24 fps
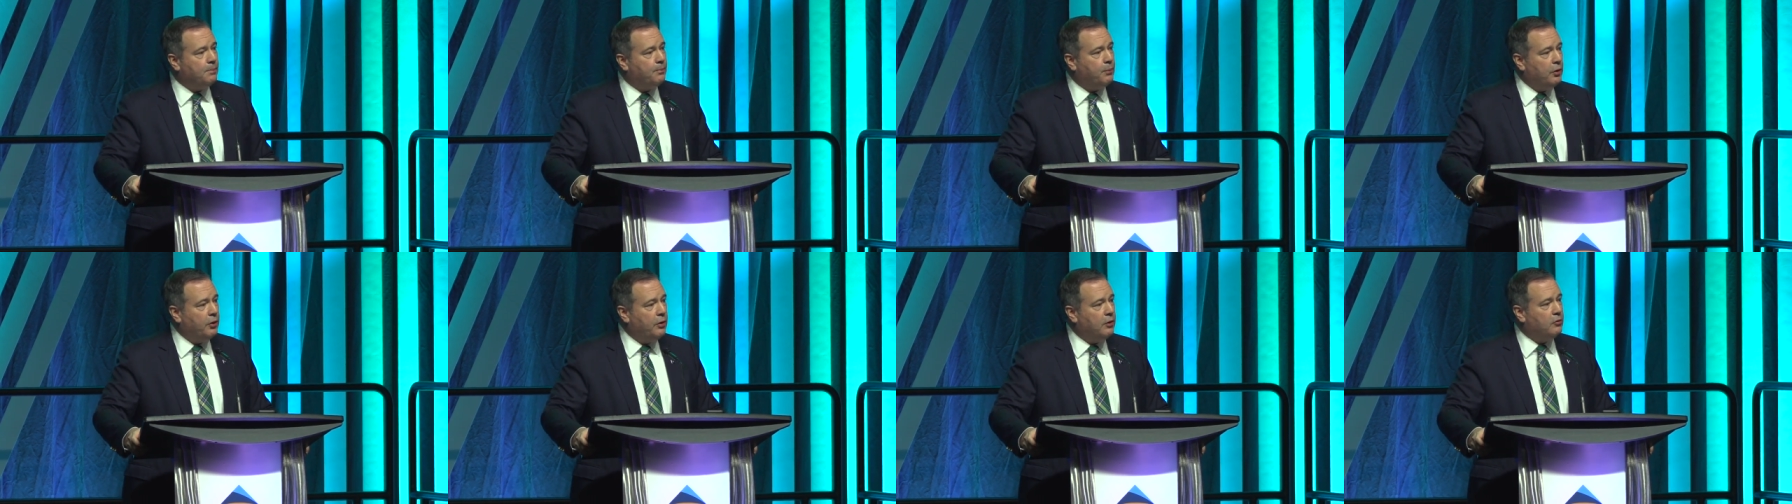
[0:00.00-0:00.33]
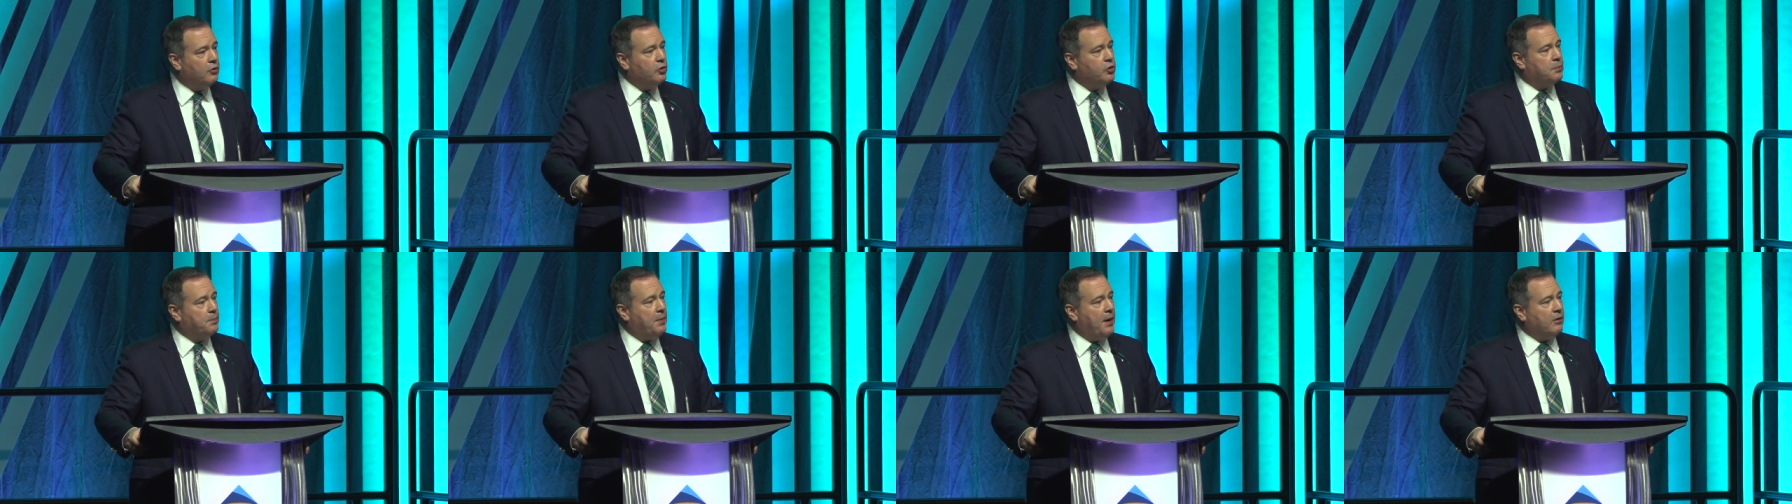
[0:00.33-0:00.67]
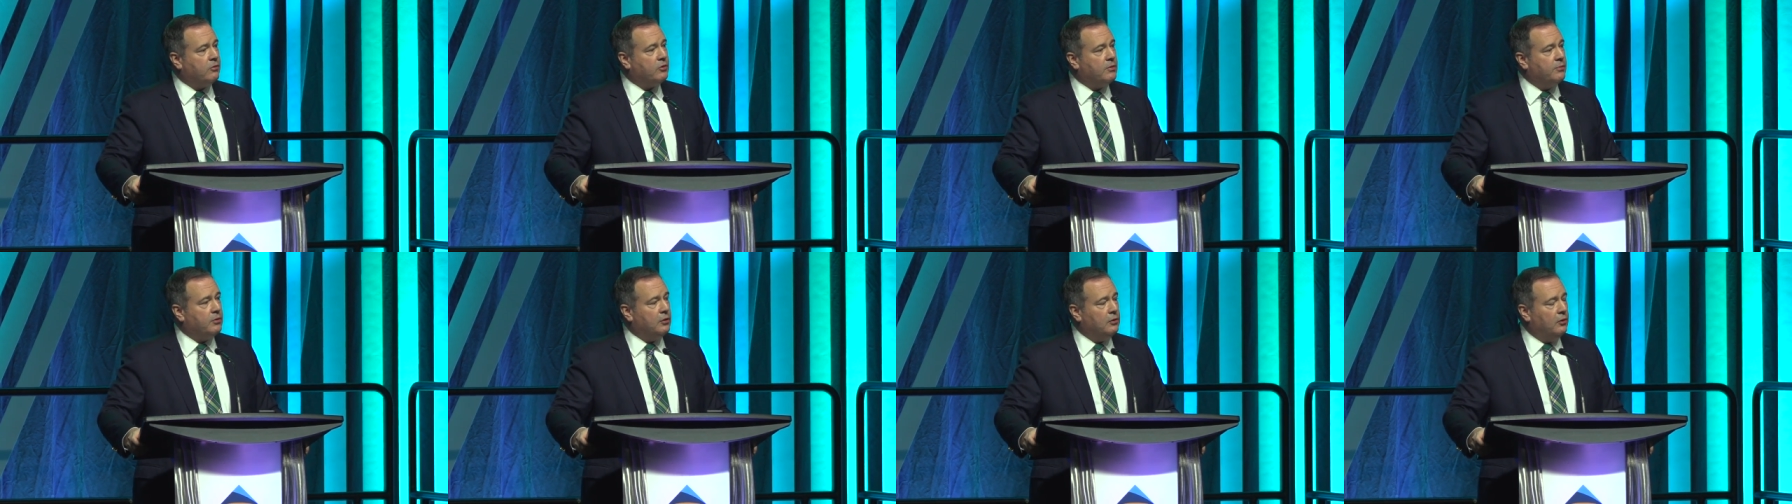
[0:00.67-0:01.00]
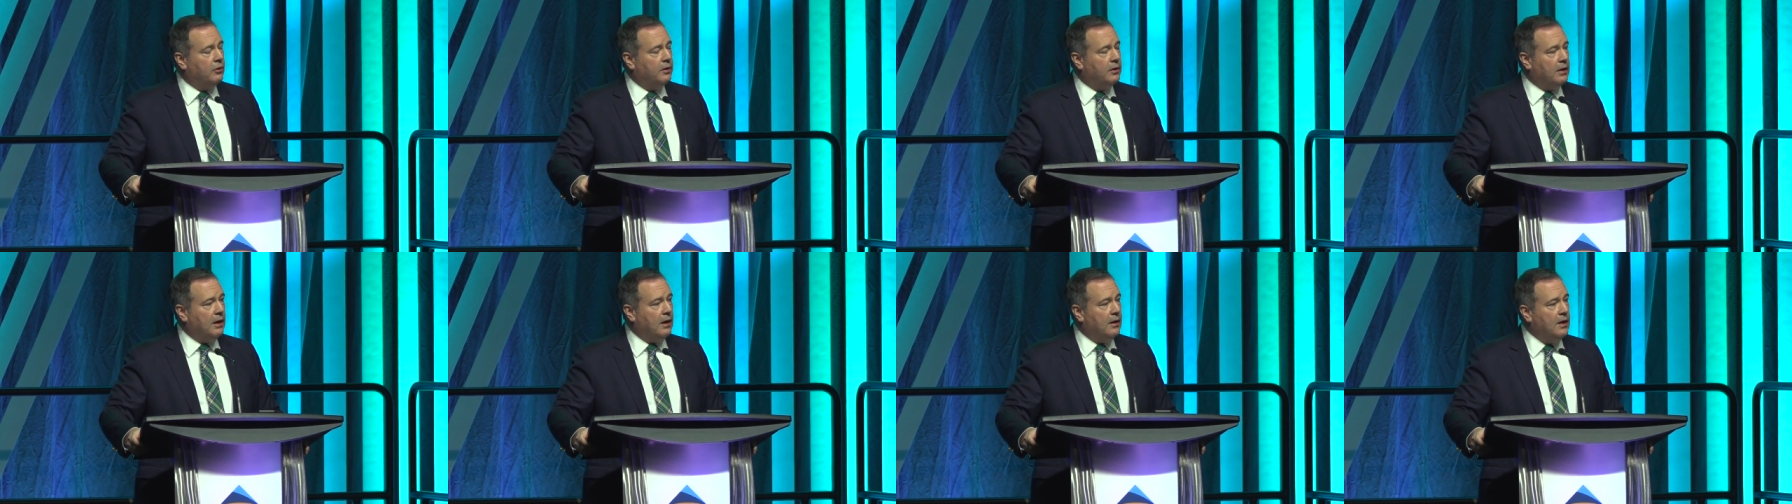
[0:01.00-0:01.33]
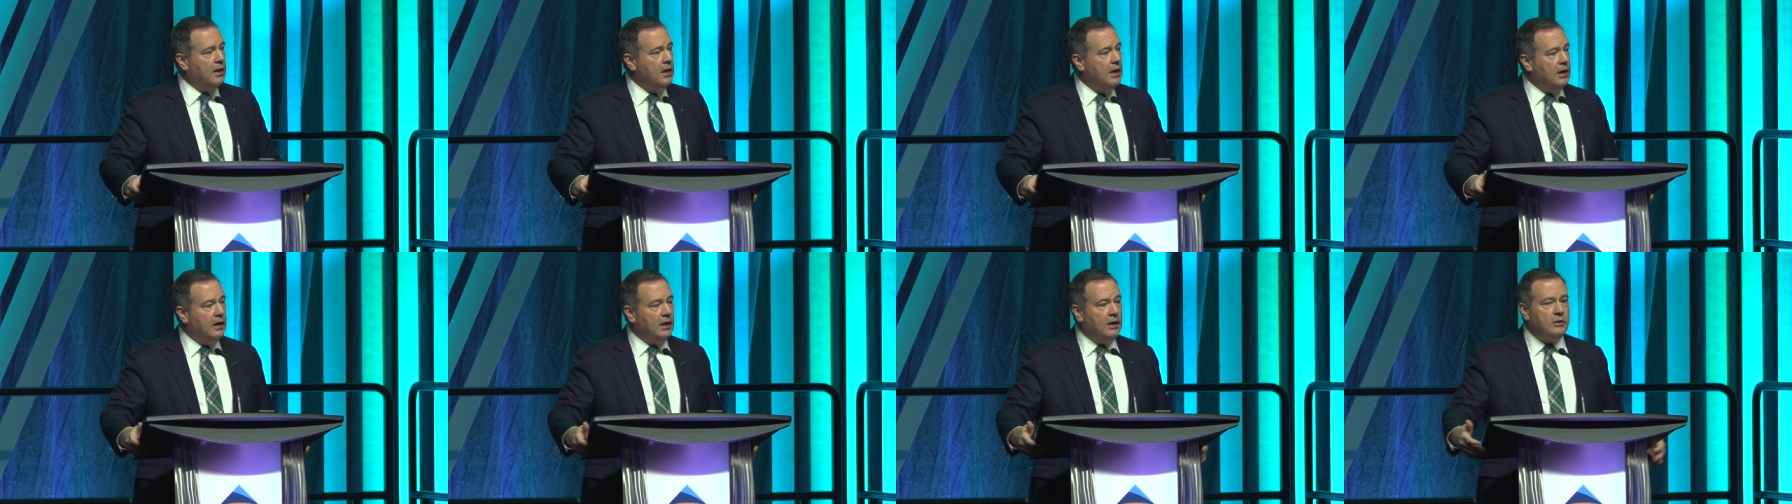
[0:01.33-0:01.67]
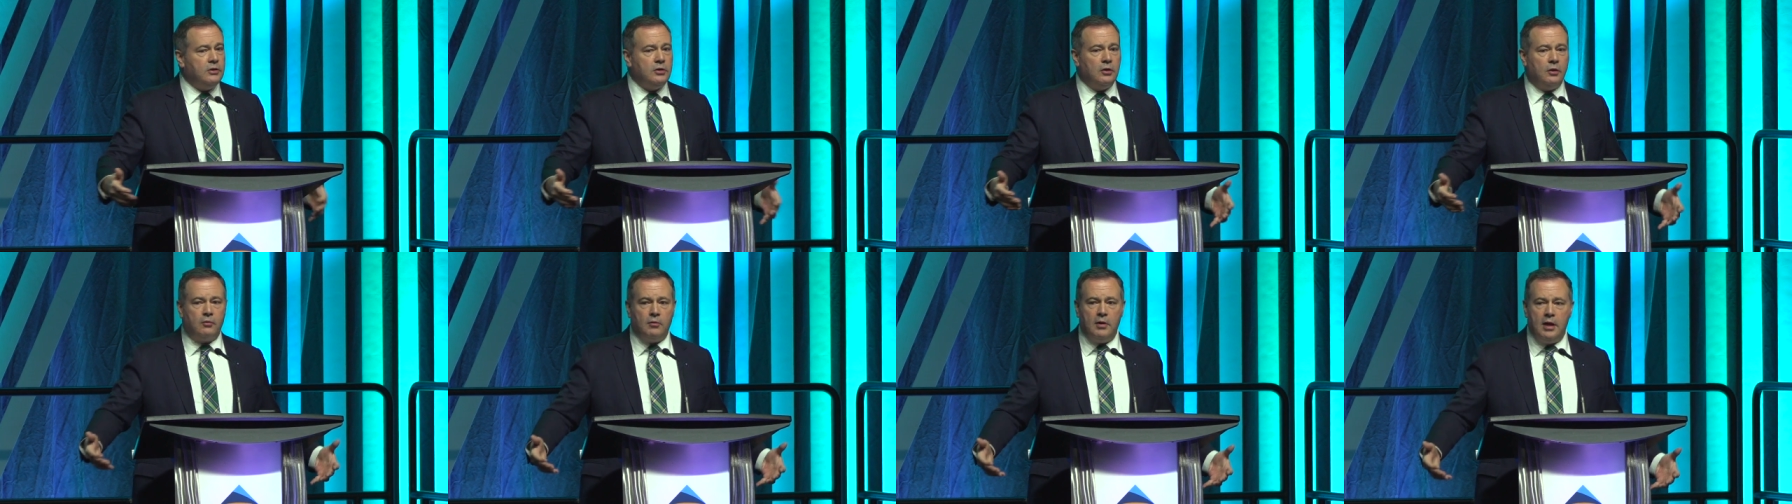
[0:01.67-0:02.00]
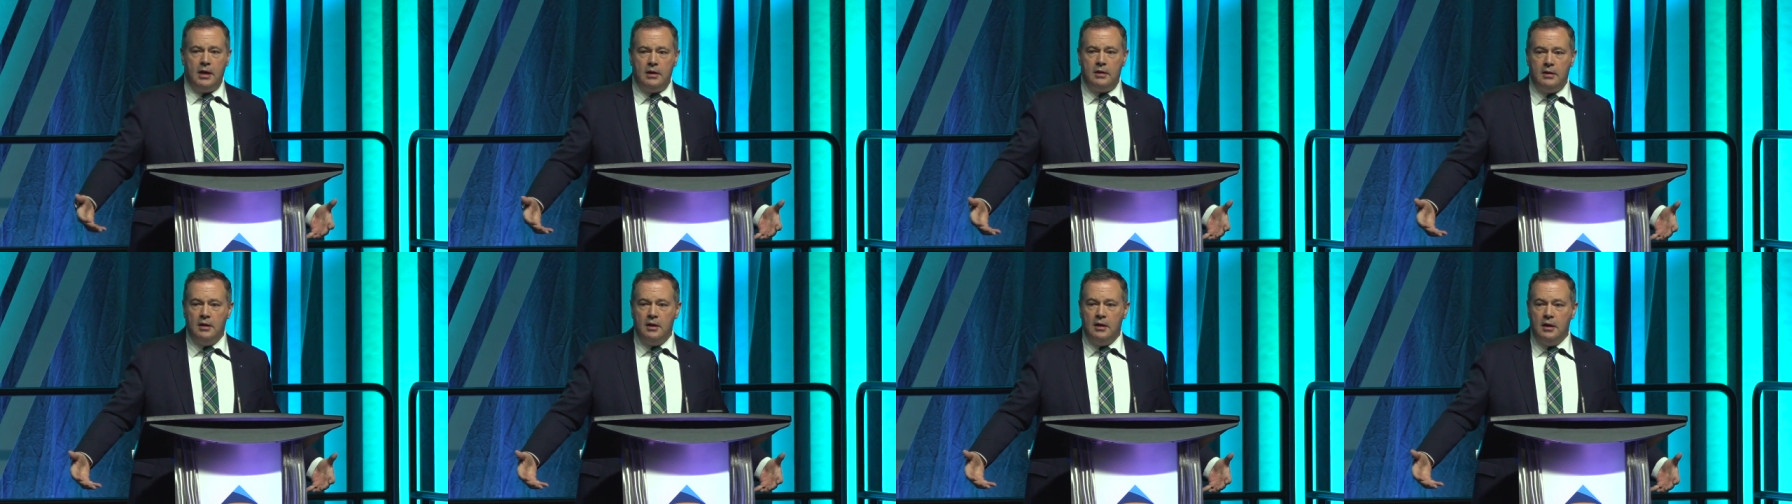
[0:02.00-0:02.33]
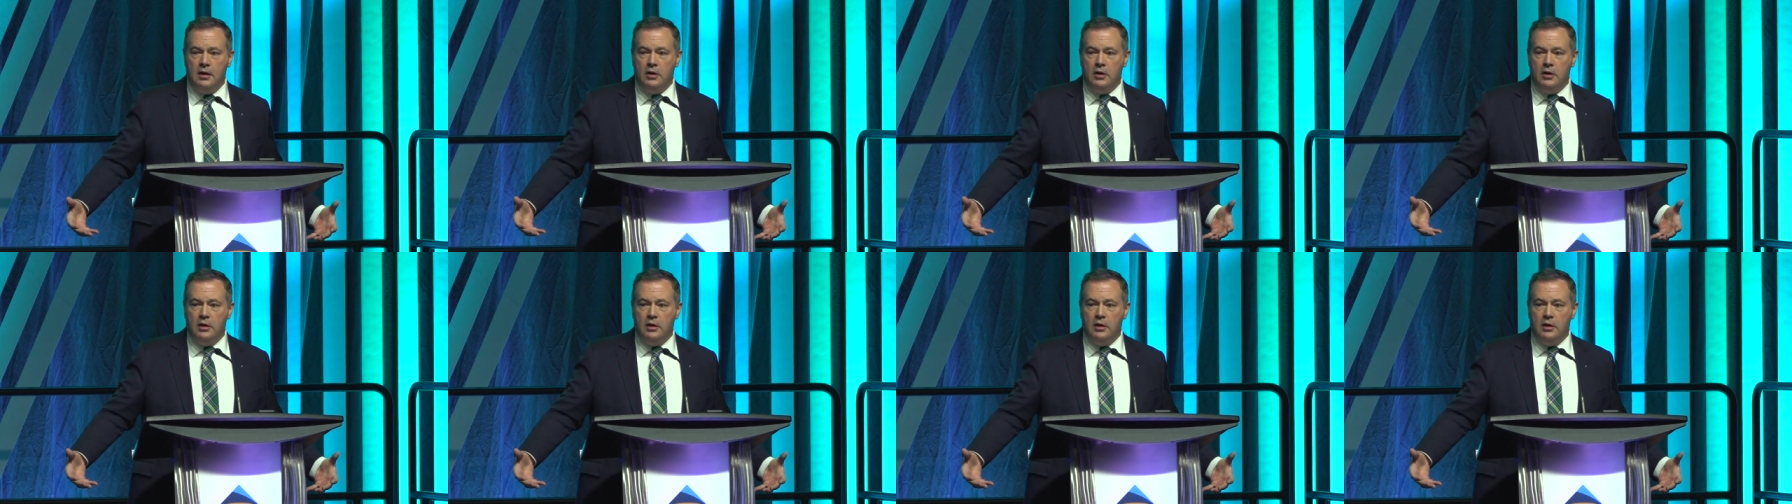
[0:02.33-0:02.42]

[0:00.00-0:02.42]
political spectrum to look at, integrate